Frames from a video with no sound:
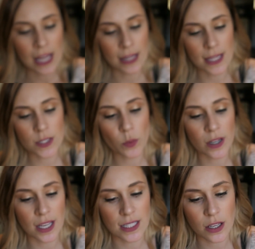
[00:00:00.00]
and this
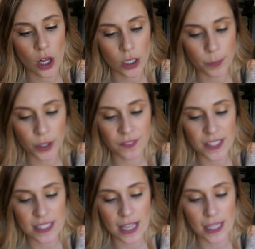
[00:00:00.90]
one is called
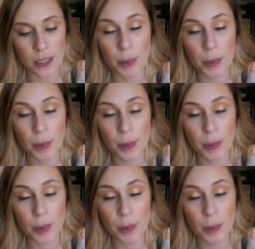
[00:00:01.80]
Perfect Setting